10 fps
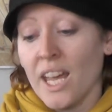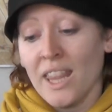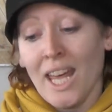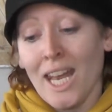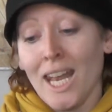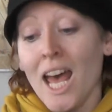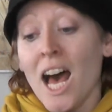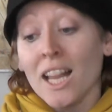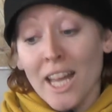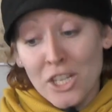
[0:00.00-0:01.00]
and then
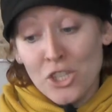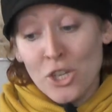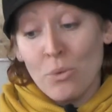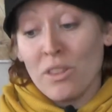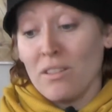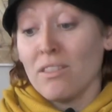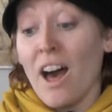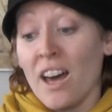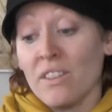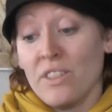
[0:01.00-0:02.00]
last year with a
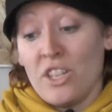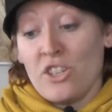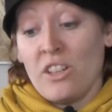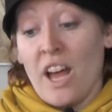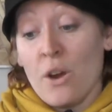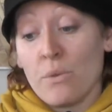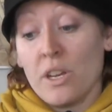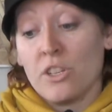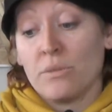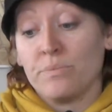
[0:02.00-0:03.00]
lot of additional
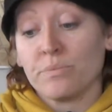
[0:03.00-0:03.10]
outreach,